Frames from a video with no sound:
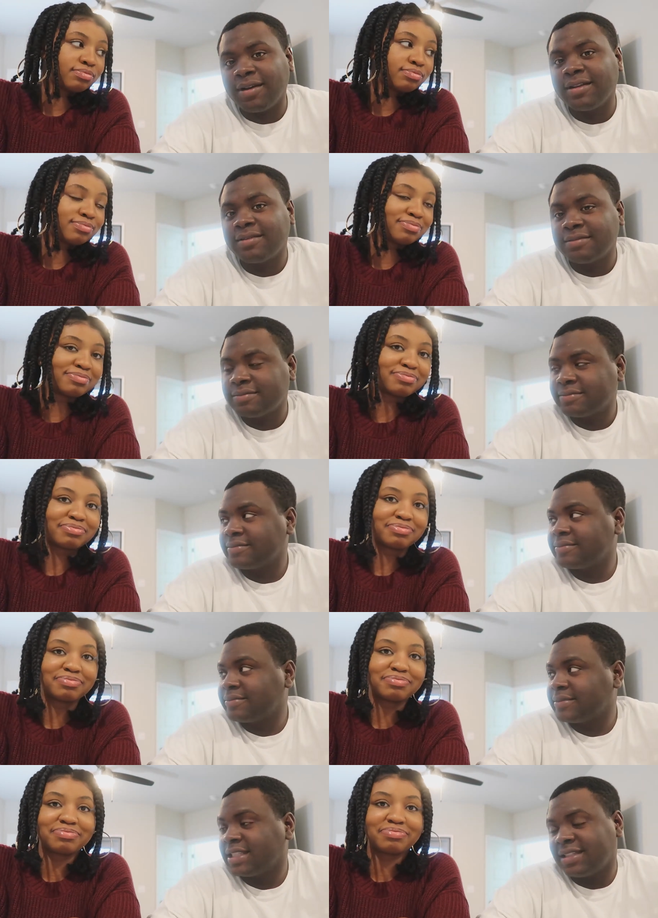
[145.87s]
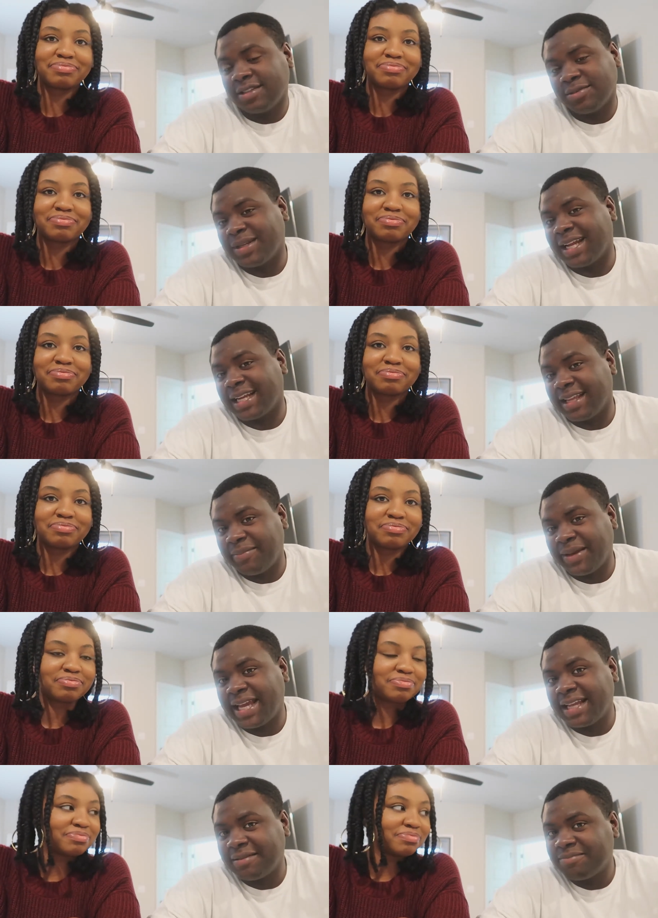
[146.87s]
Speaker 1: a run. Because when I get
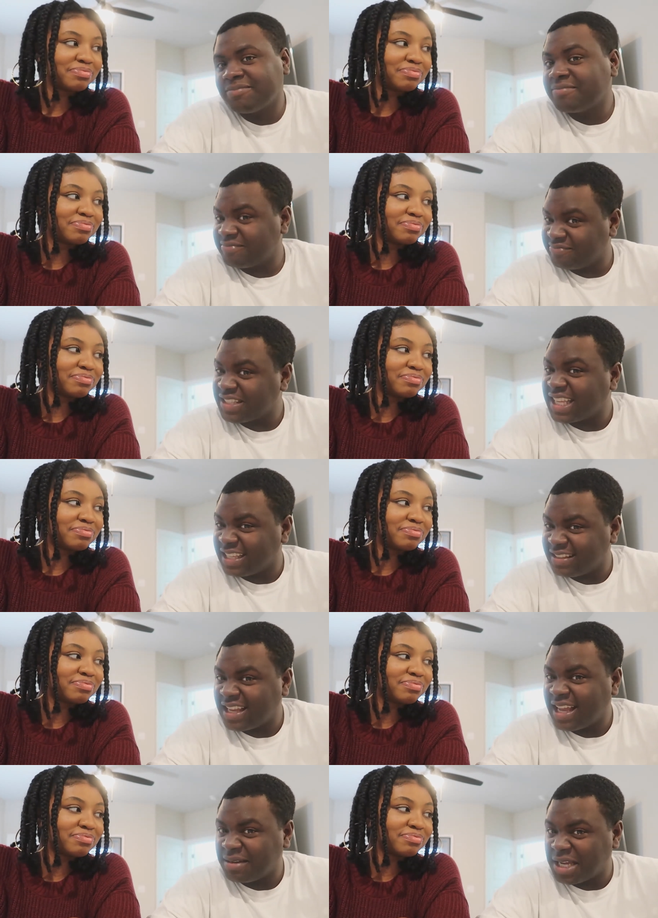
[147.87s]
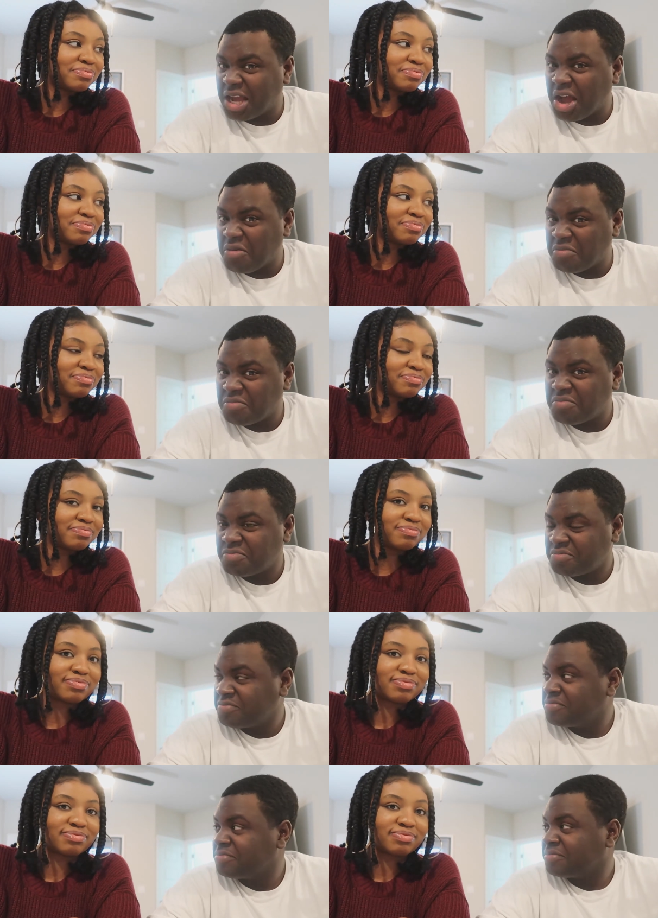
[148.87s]
back, it's time to
Speaker 2: go.
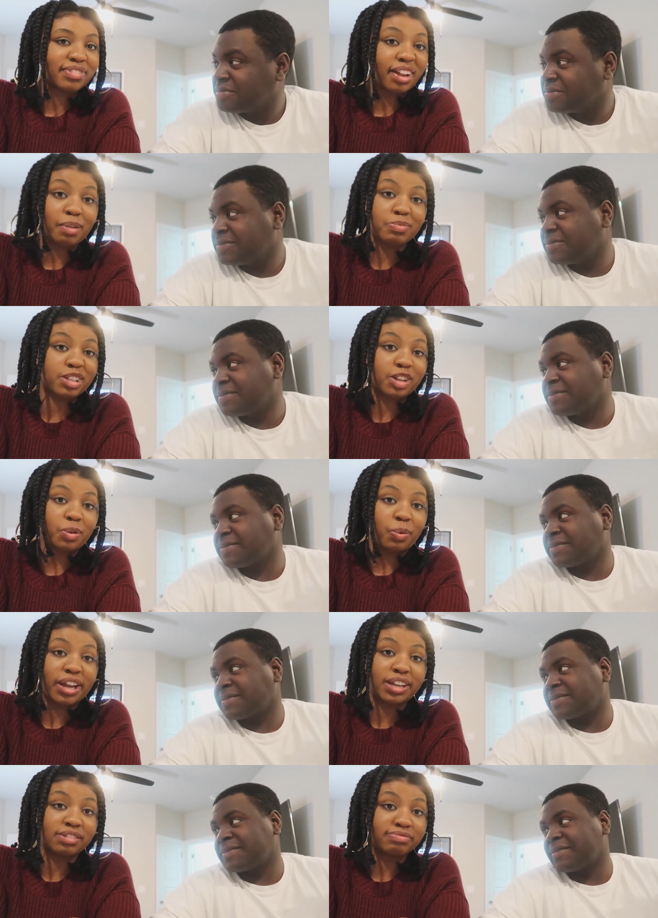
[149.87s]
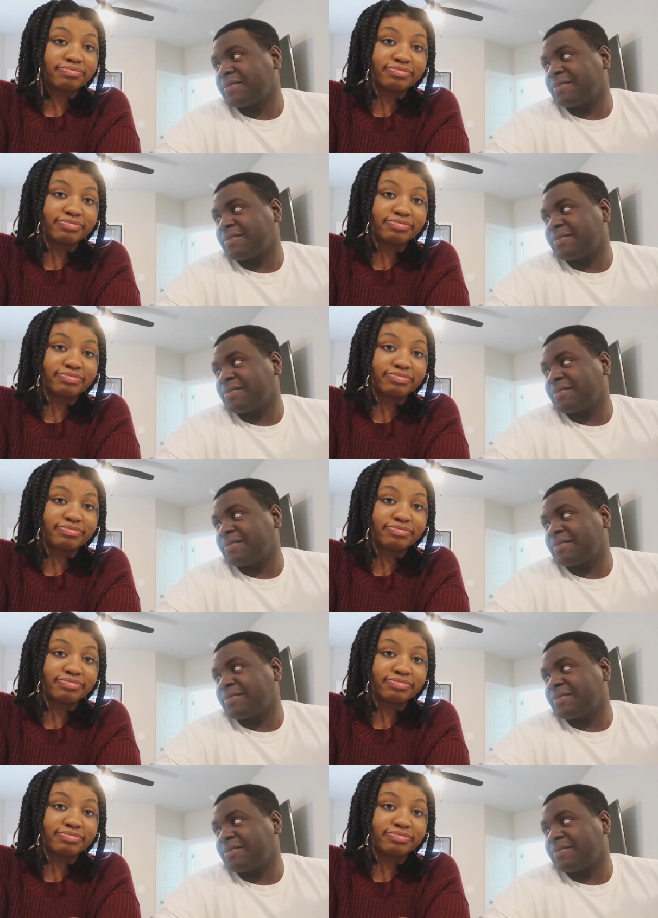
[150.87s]
I'm still waiting.